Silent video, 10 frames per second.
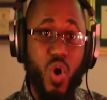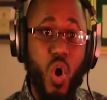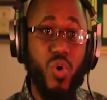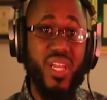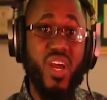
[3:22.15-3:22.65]

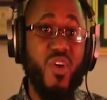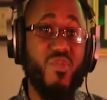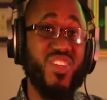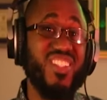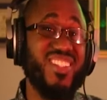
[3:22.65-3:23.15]
only cover
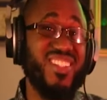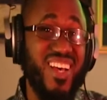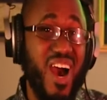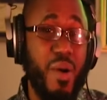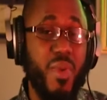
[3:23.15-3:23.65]

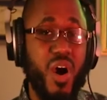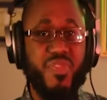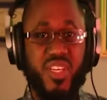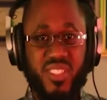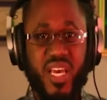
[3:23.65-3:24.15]
some of the
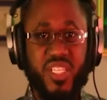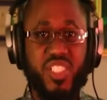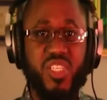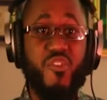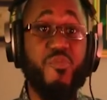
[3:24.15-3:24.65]
stages
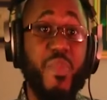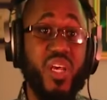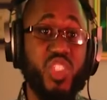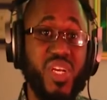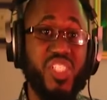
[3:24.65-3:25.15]
of
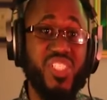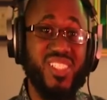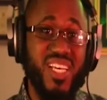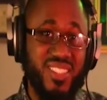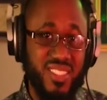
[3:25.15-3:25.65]
penetration
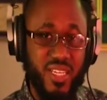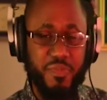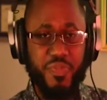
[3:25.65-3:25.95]
testing.